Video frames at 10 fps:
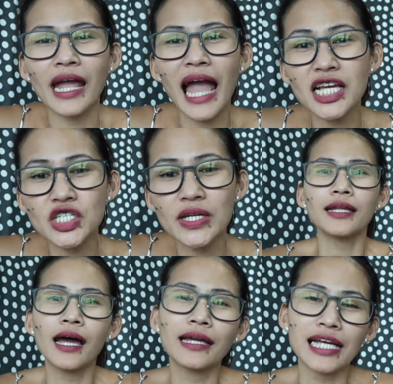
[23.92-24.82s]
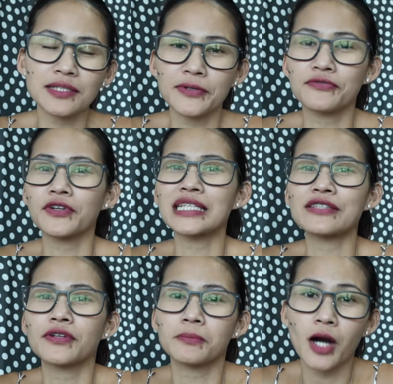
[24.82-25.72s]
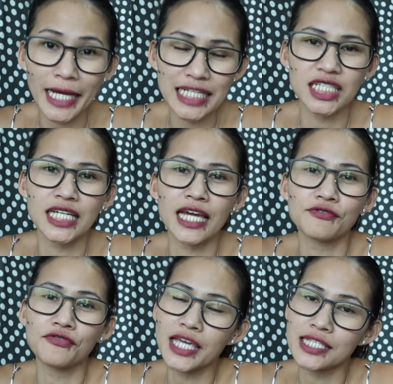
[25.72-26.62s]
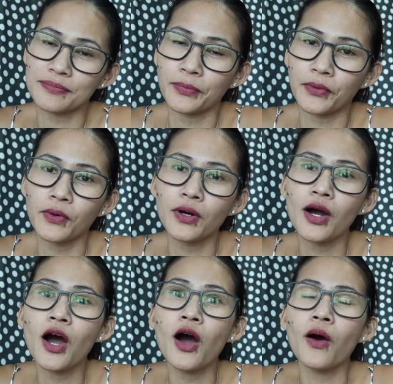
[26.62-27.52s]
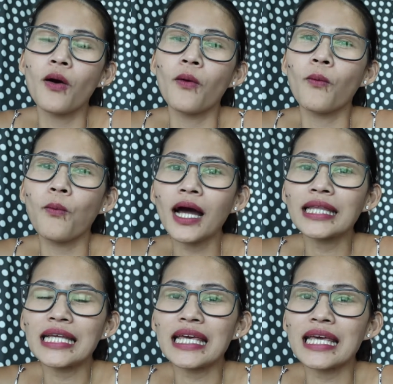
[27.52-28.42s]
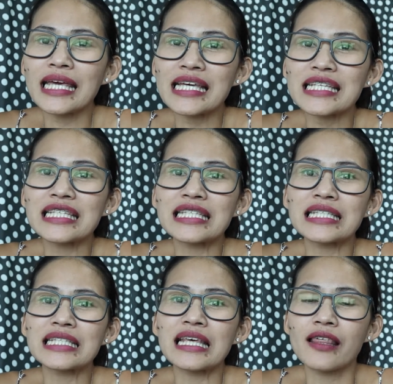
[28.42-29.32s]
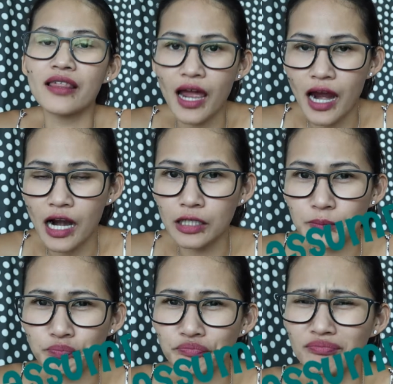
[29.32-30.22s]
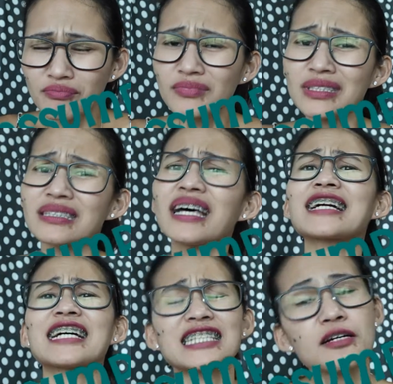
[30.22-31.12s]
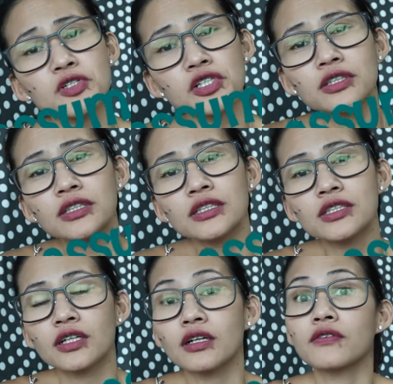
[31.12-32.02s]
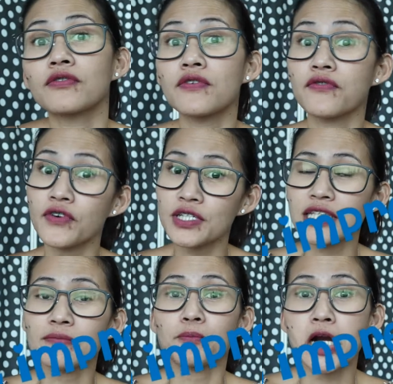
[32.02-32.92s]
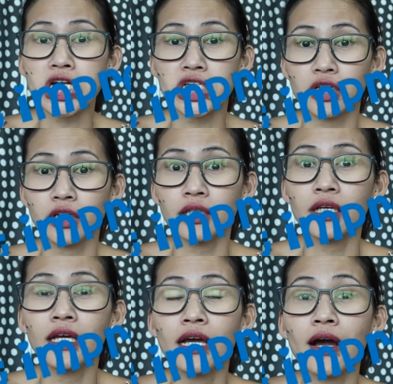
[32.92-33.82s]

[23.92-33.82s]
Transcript: asked my friends from IG and Facebook what is their assumptions or first impression